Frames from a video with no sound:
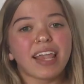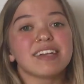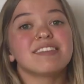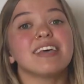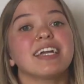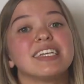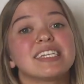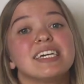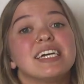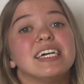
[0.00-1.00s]
Second,
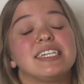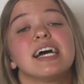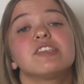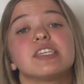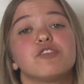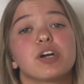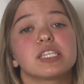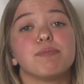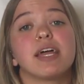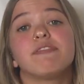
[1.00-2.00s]
intense
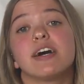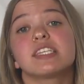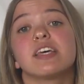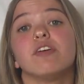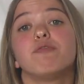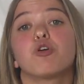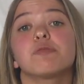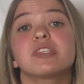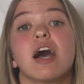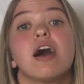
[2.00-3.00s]
interest manifests in the
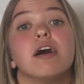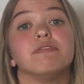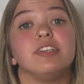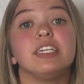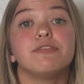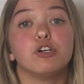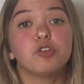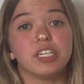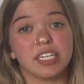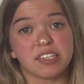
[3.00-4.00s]
forms of
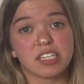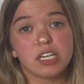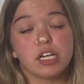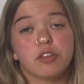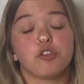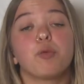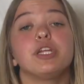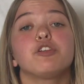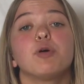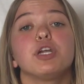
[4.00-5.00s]
devotees. The
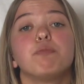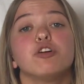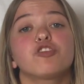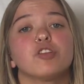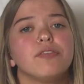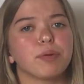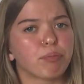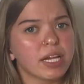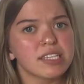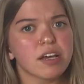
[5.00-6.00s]
2020 Push Living
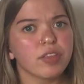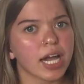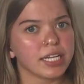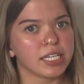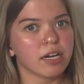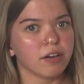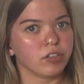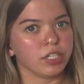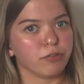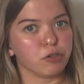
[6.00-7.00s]
breaks down the idea of
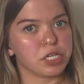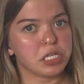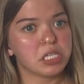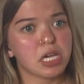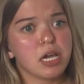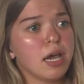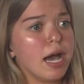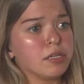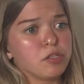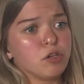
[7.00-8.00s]
devotees
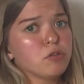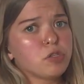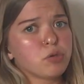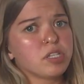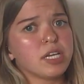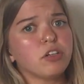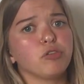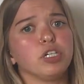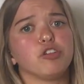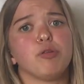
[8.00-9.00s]
as those who are
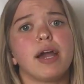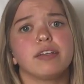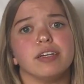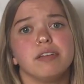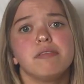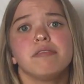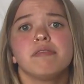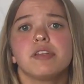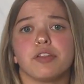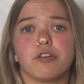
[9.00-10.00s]
sexually attracted
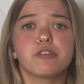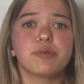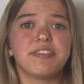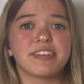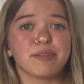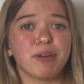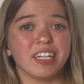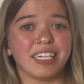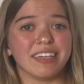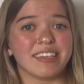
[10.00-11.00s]
to those with
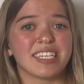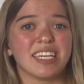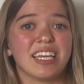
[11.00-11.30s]
disabilities.